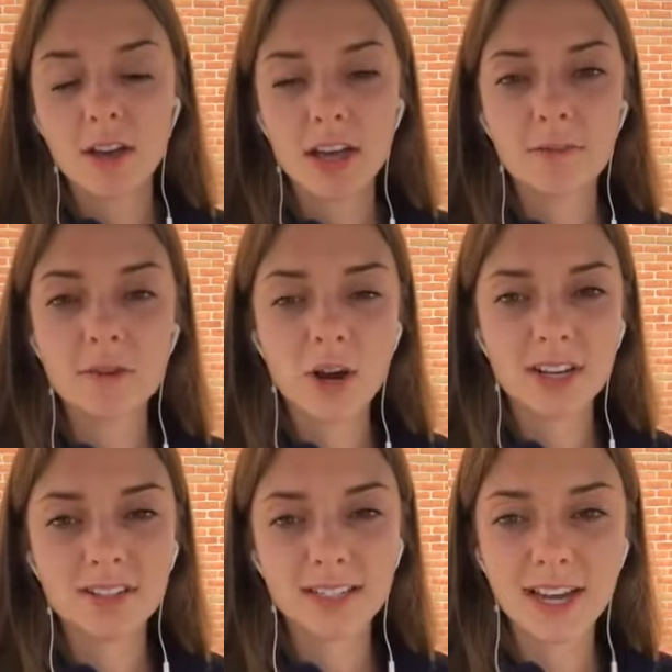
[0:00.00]
If he
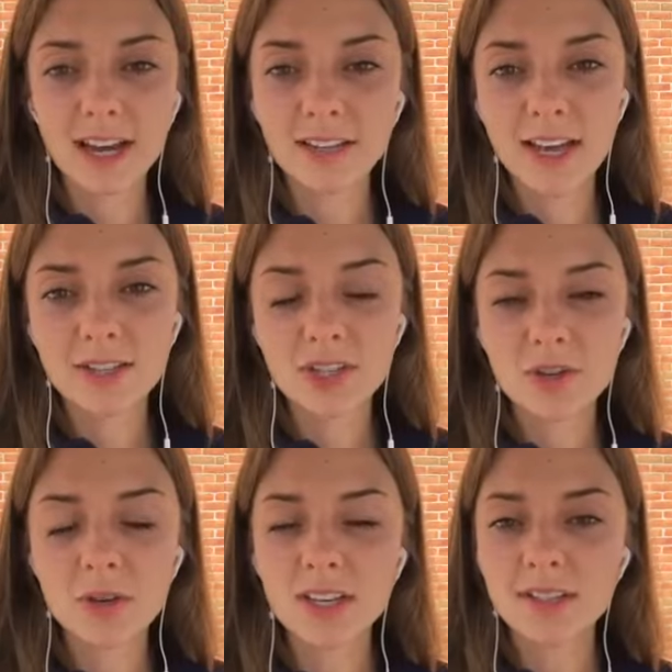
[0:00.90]
wanted to say I like
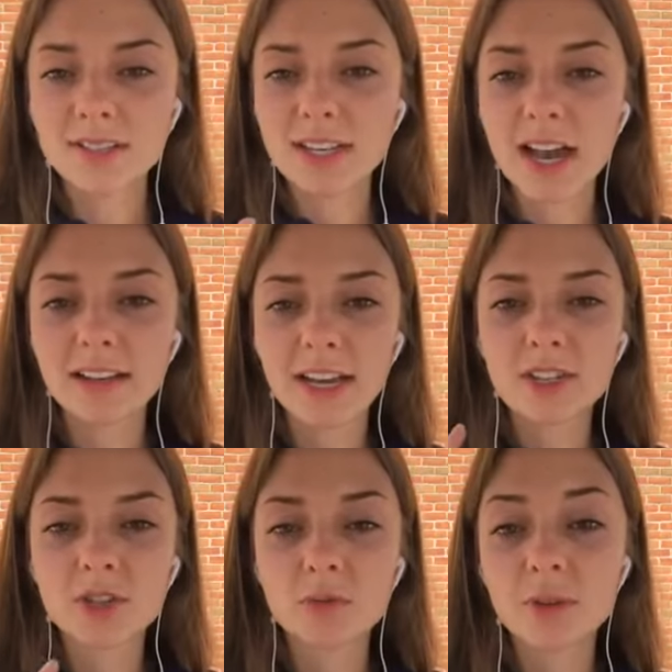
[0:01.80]
to, he could say I like
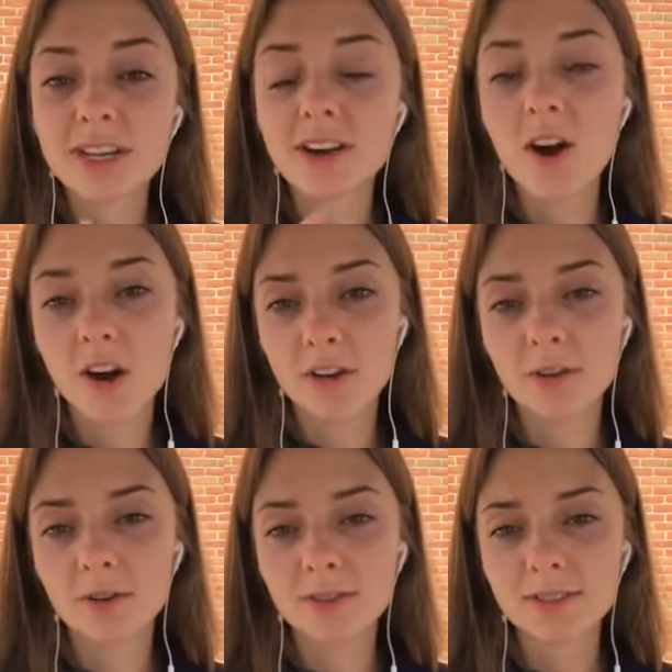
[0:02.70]
to read
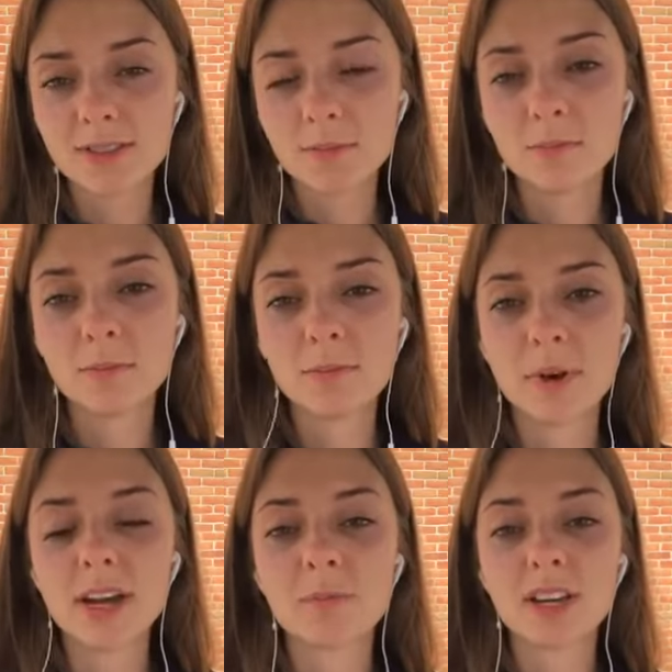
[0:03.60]
articles.
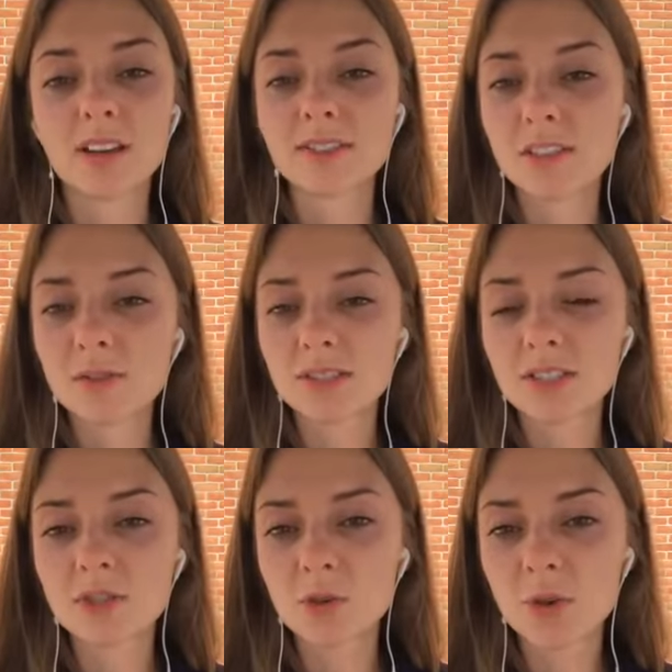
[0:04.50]
But because he used
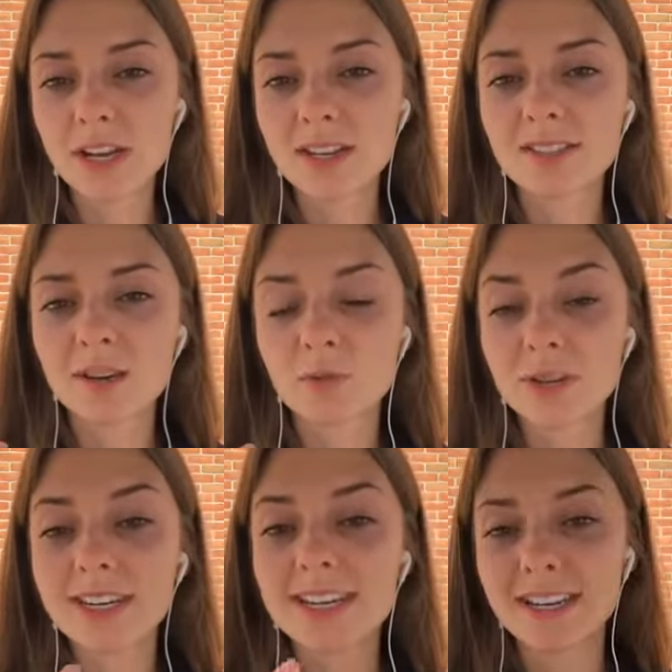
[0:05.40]
enjoy, he said
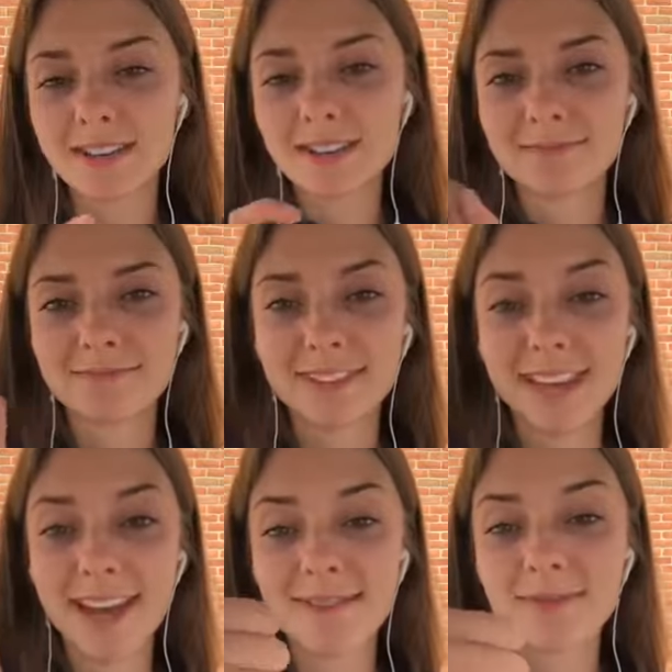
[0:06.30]
reading.
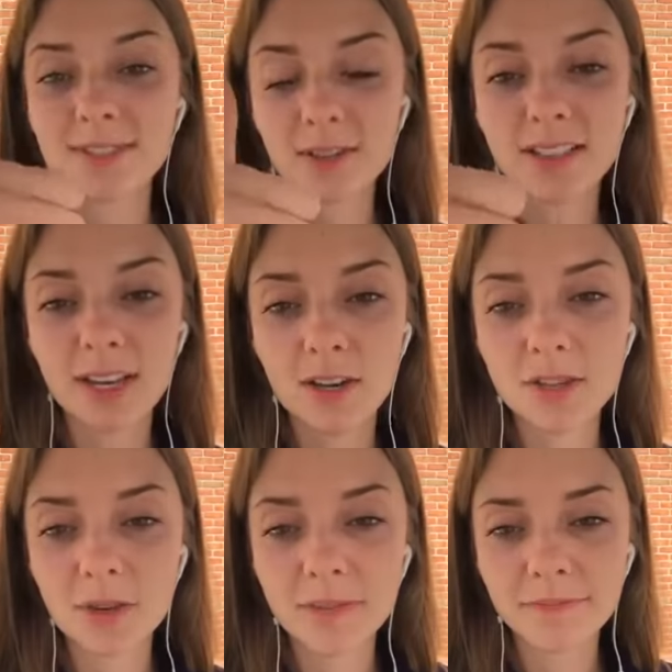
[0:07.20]
Okay? So that's how you
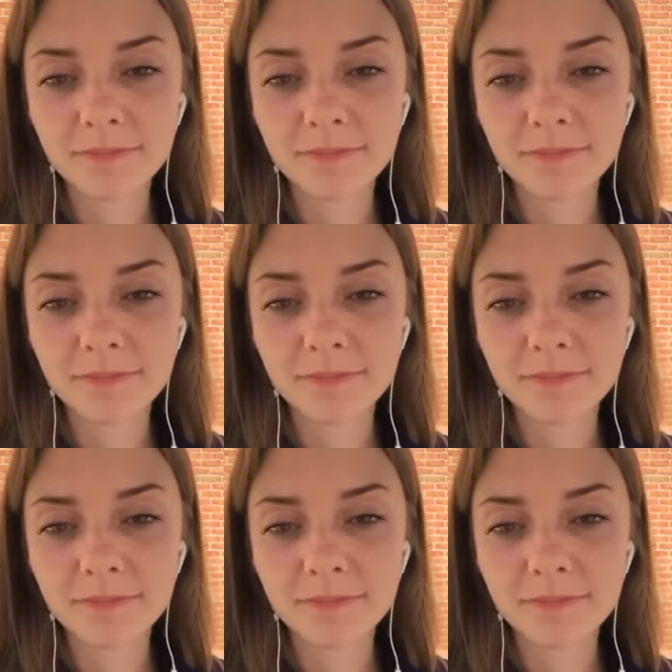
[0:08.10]
do it.